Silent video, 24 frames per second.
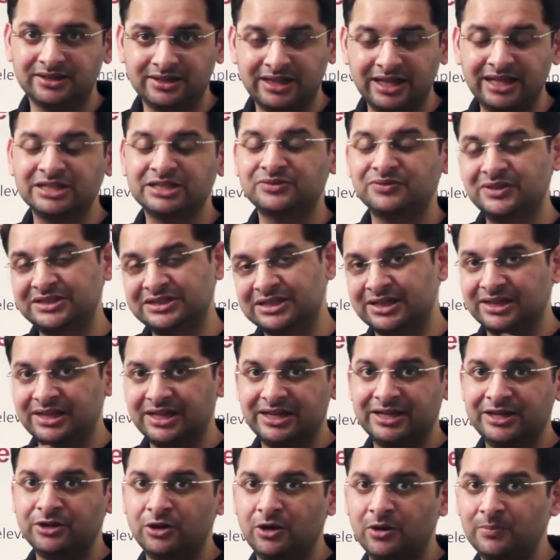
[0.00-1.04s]
things which are
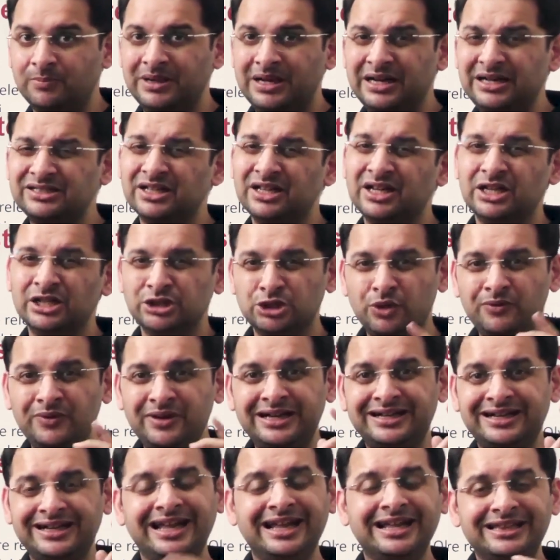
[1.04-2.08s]
there in Olympiads. So
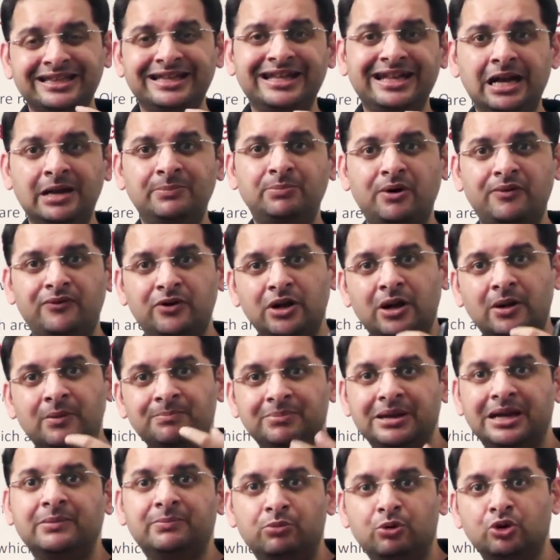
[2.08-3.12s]
we take the help of
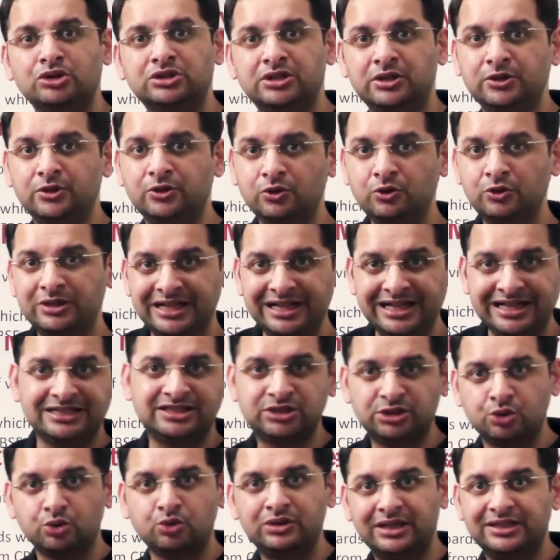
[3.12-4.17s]
Olympiad portion to teach
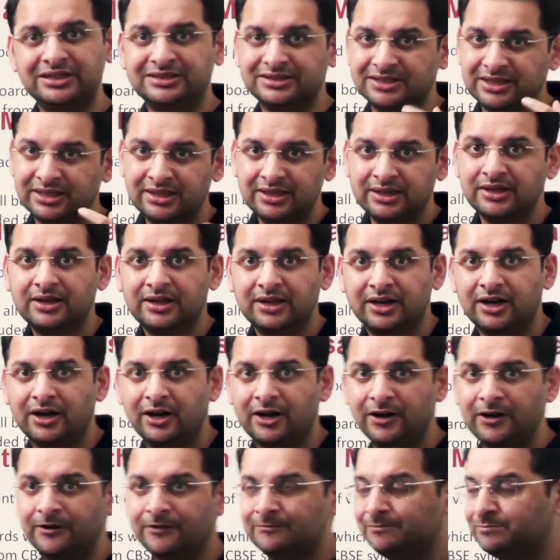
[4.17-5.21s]
students
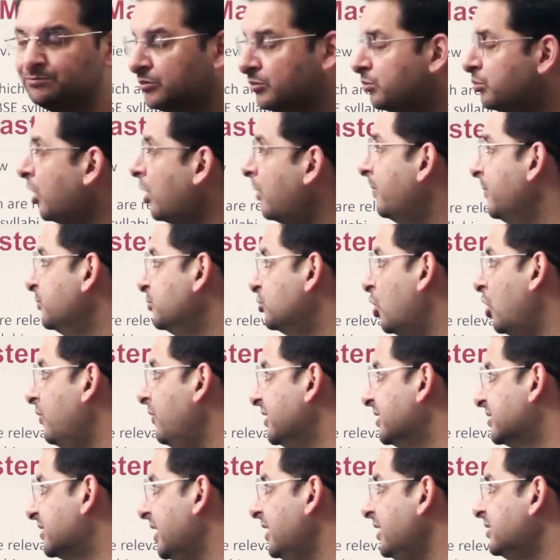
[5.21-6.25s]
problem
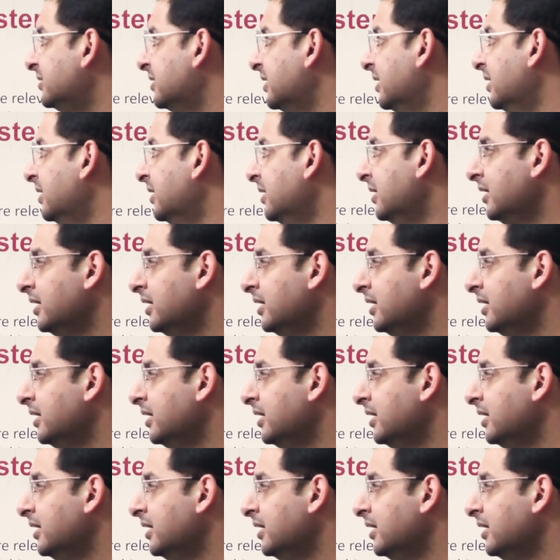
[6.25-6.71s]
solving skills.